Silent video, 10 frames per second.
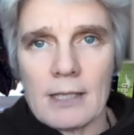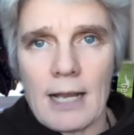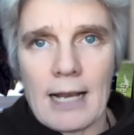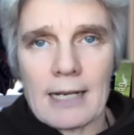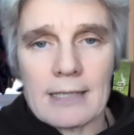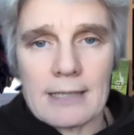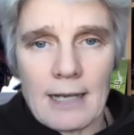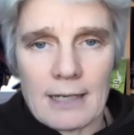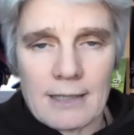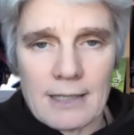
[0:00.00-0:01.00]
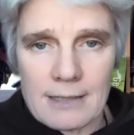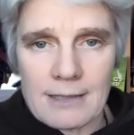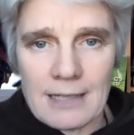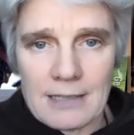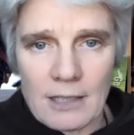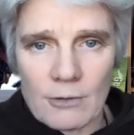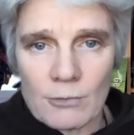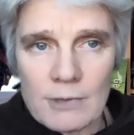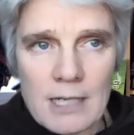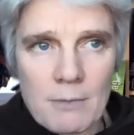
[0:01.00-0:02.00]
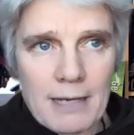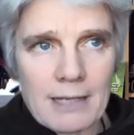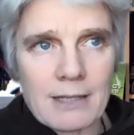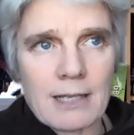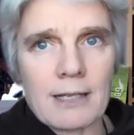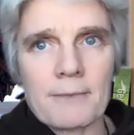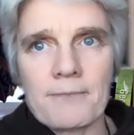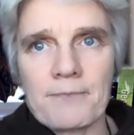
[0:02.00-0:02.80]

And I think that's a really big thing